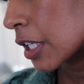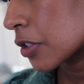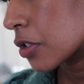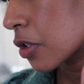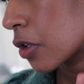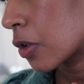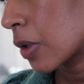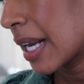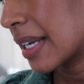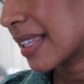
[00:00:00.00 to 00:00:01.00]
ears, so
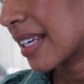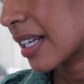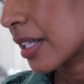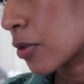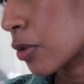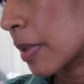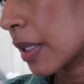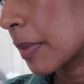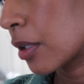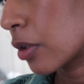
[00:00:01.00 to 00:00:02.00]
anything else would
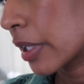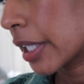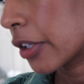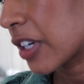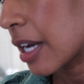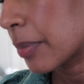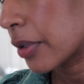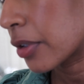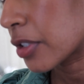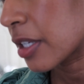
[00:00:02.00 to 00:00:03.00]
make me look like a
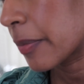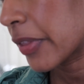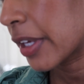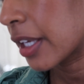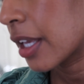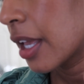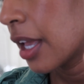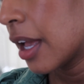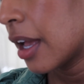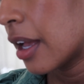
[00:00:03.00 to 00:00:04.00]
rapper or something.
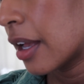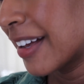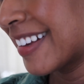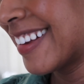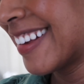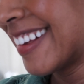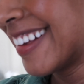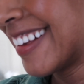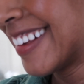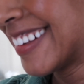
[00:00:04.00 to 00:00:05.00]
and
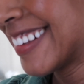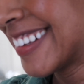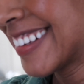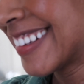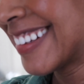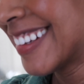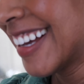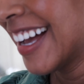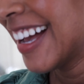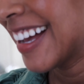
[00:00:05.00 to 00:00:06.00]

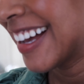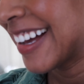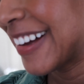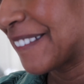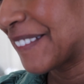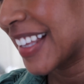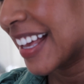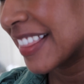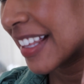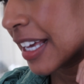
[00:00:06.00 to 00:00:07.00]

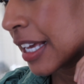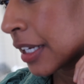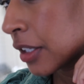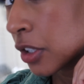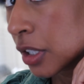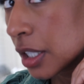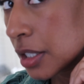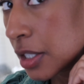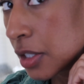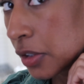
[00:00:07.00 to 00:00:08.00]
then the cut
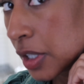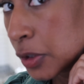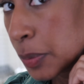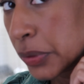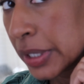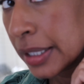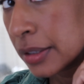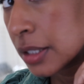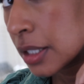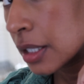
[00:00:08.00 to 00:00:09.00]
is a round
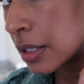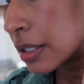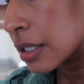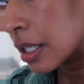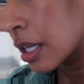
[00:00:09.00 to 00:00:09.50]
brilliant cut.